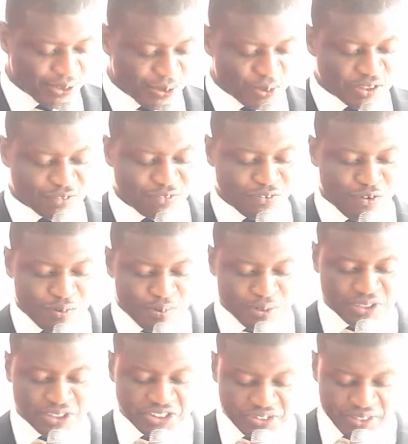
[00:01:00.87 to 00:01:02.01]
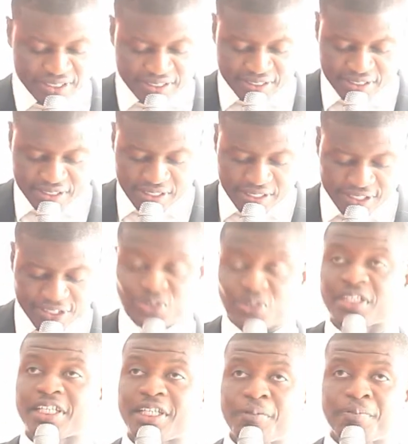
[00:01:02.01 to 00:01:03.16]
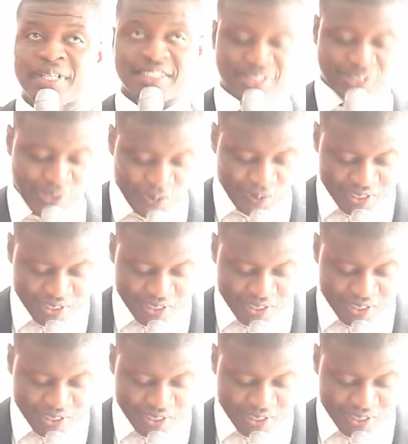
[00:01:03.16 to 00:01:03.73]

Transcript: whose foremost interest is to keep its